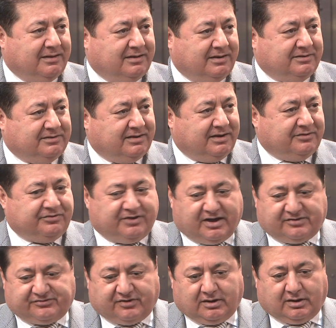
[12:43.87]
And
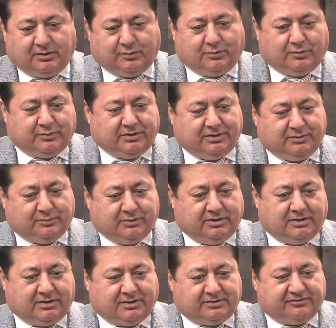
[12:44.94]
that's how
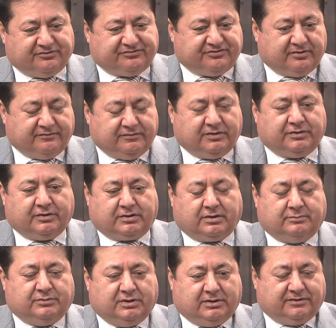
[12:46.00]
we are serving the
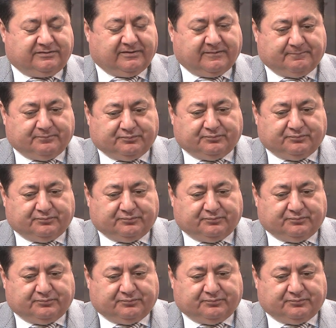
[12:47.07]
community.